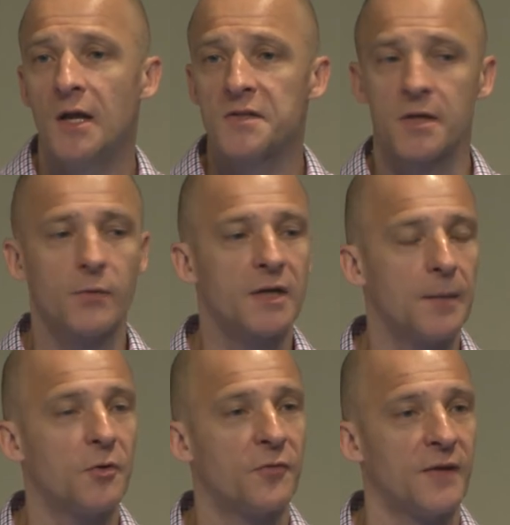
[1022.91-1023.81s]
So there were a
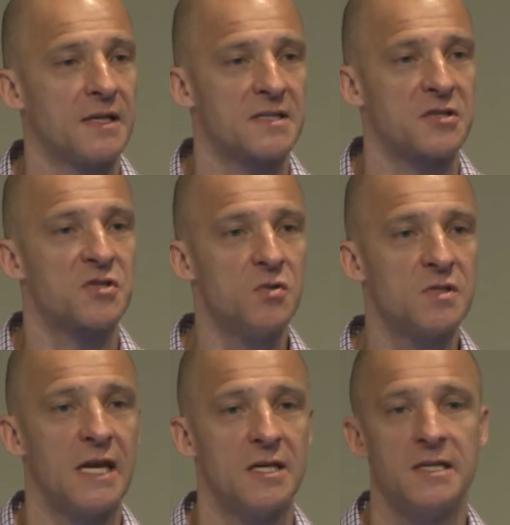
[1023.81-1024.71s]
couple of things that
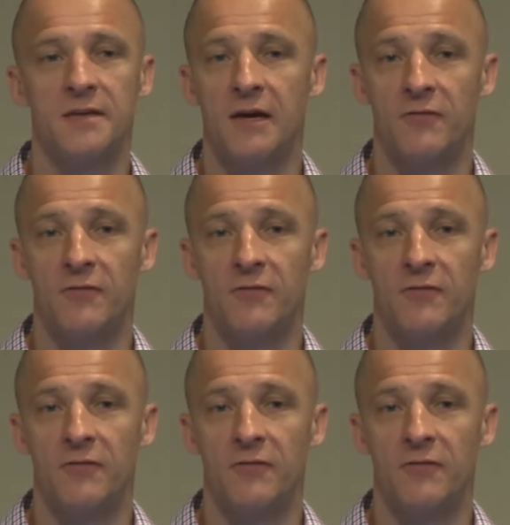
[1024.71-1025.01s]
Sutent did that